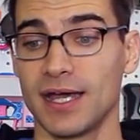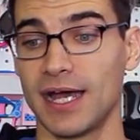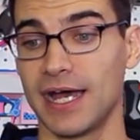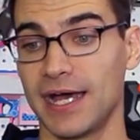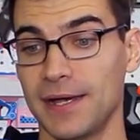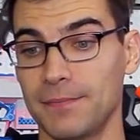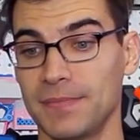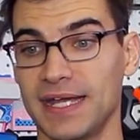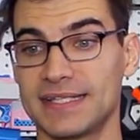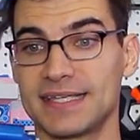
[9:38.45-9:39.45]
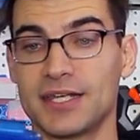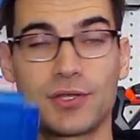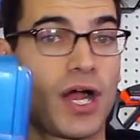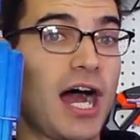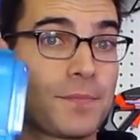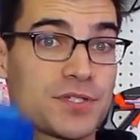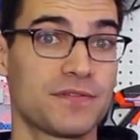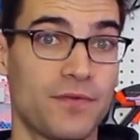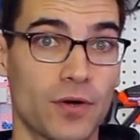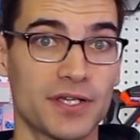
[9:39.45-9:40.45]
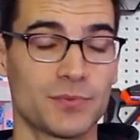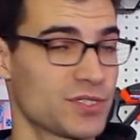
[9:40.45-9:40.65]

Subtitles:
It's another option for us,